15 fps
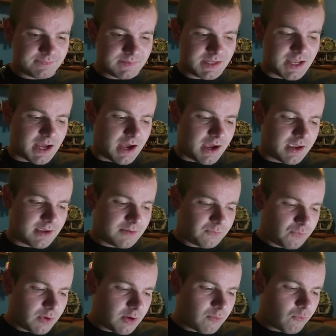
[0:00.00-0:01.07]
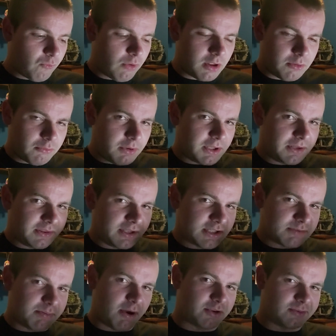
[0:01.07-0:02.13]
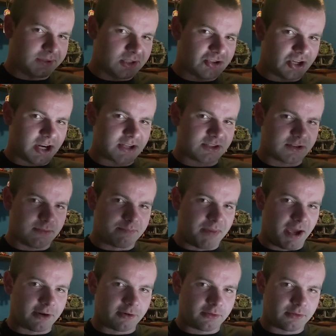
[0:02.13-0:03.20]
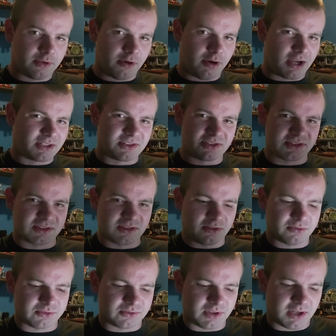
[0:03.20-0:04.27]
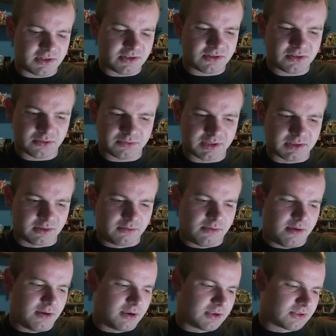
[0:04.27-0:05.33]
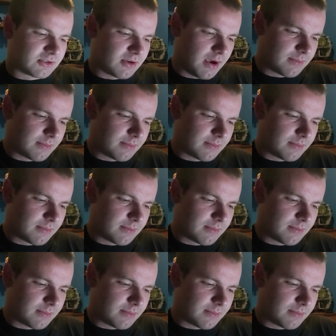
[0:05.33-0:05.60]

Yeah, and well, I think it's possible the Giants are better though. I just don't think they're there yet. So